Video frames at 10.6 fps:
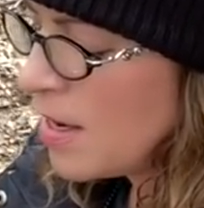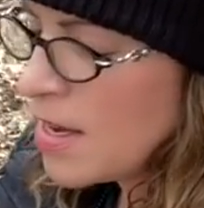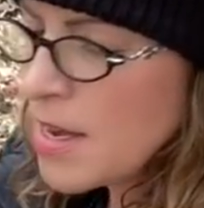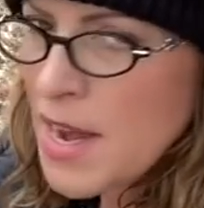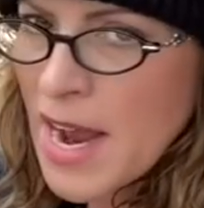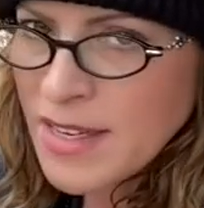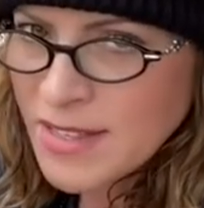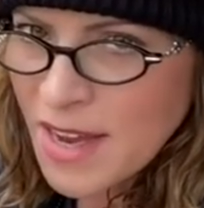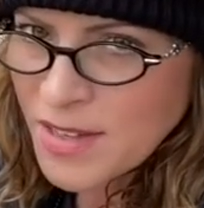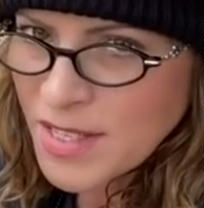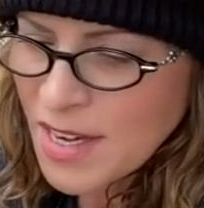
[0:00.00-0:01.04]
nice
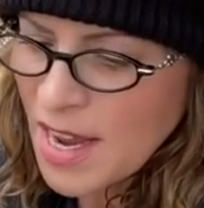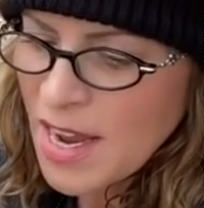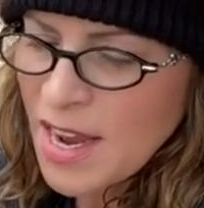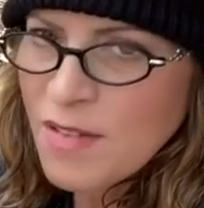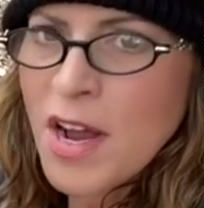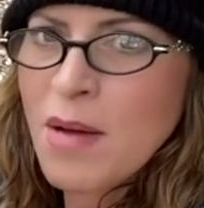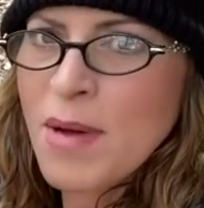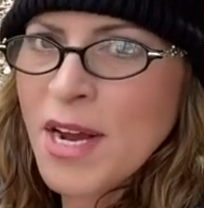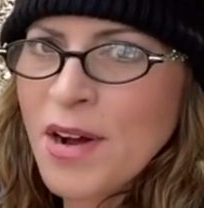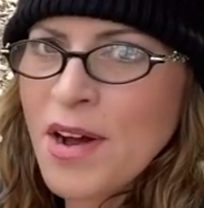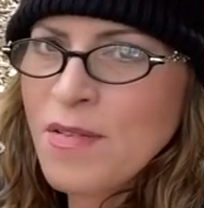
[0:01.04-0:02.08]
out today. I've got my
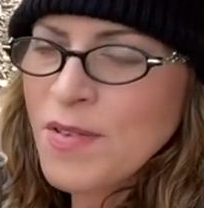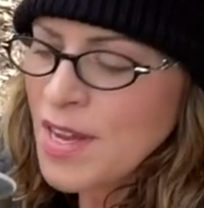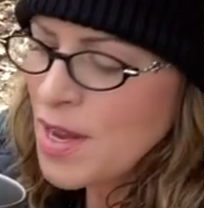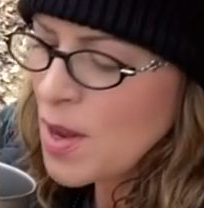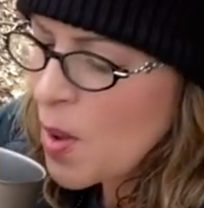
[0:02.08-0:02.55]
coffee,